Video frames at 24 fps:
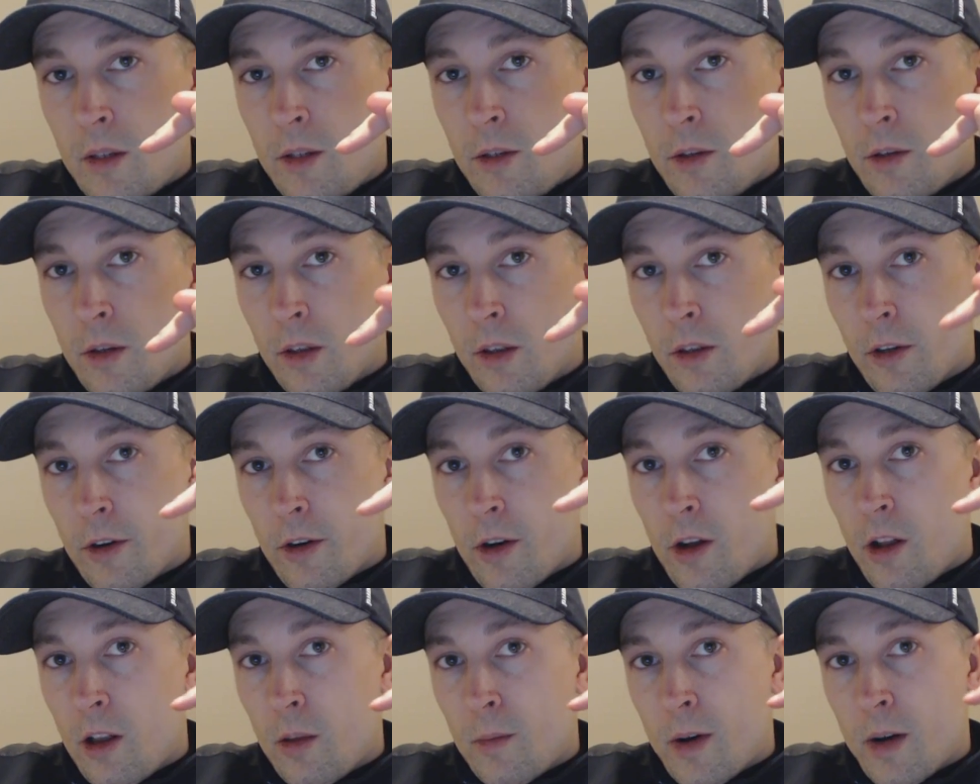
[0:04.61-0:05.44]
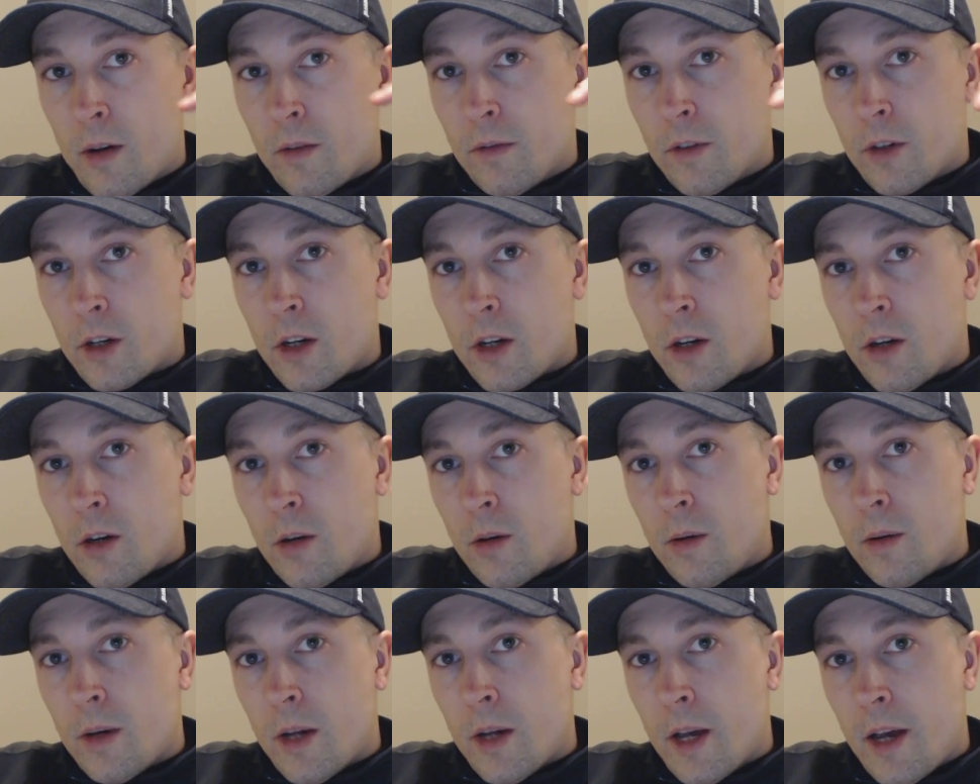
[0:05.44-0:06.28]
You can learn all about
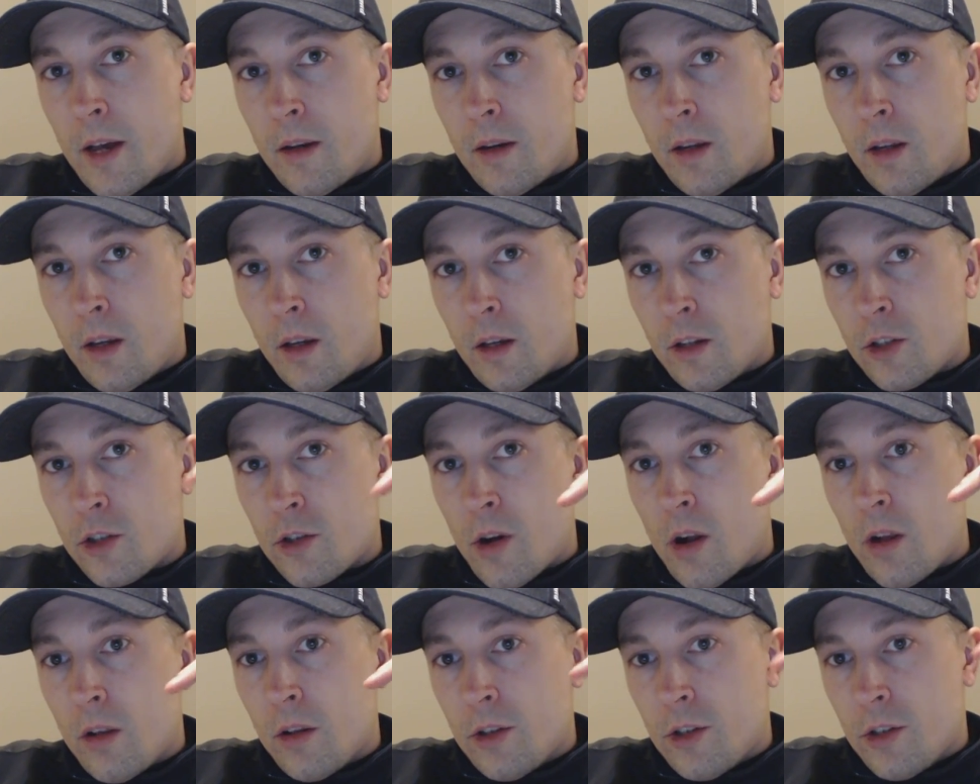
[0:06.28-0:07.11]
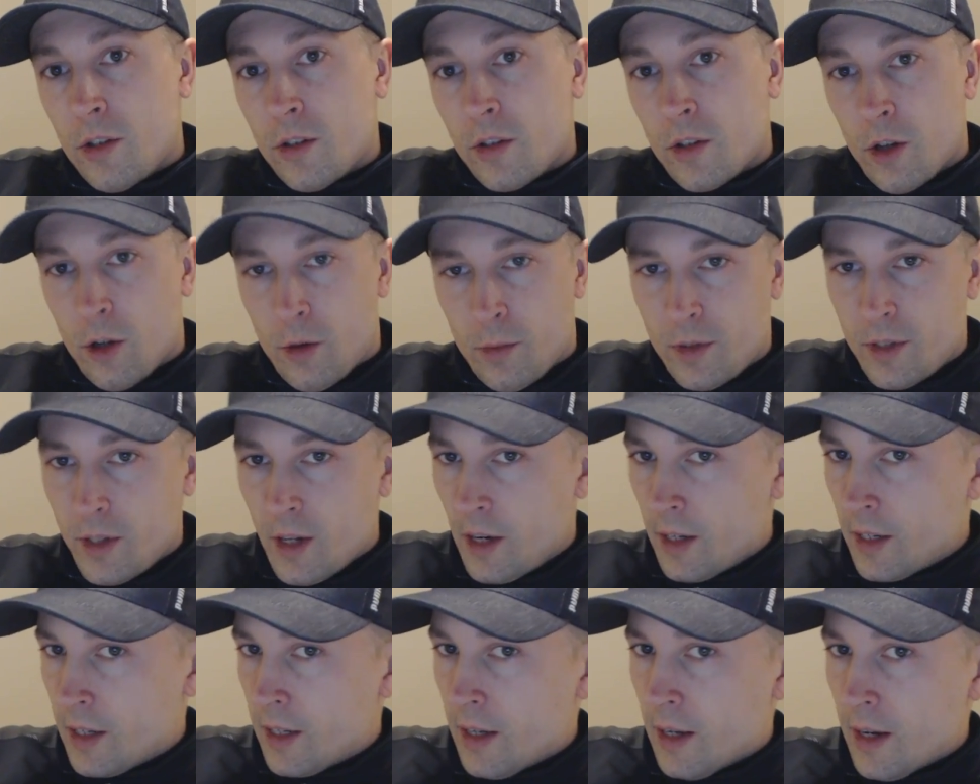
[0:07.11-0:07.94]
Virgo at
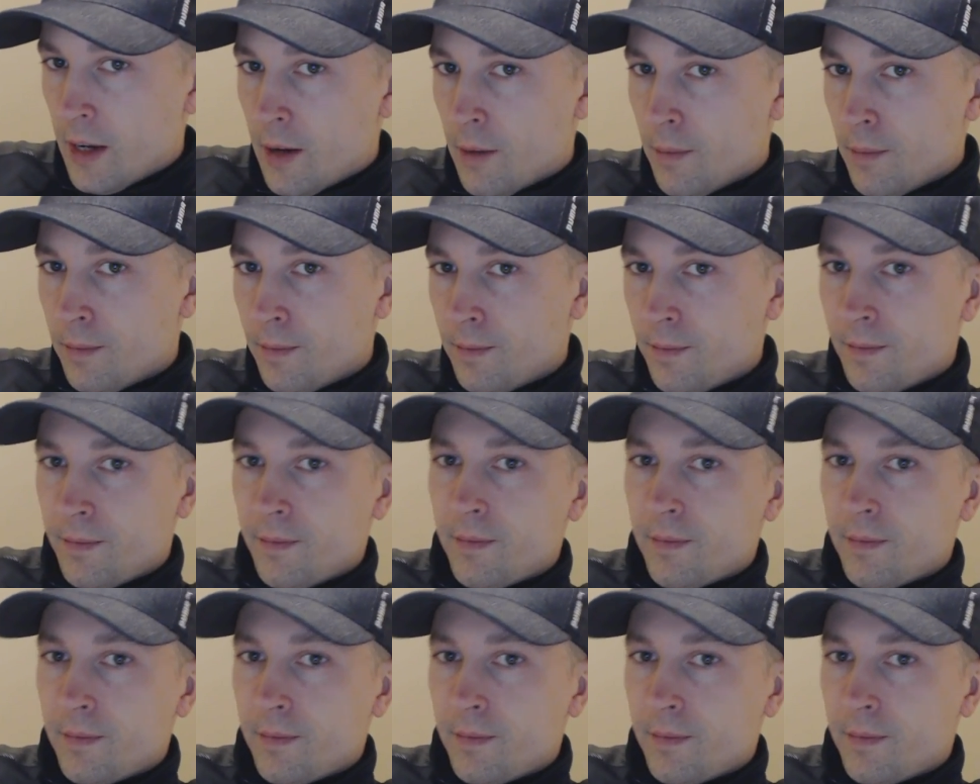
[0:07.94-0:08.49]
Xstrologyscopes.com.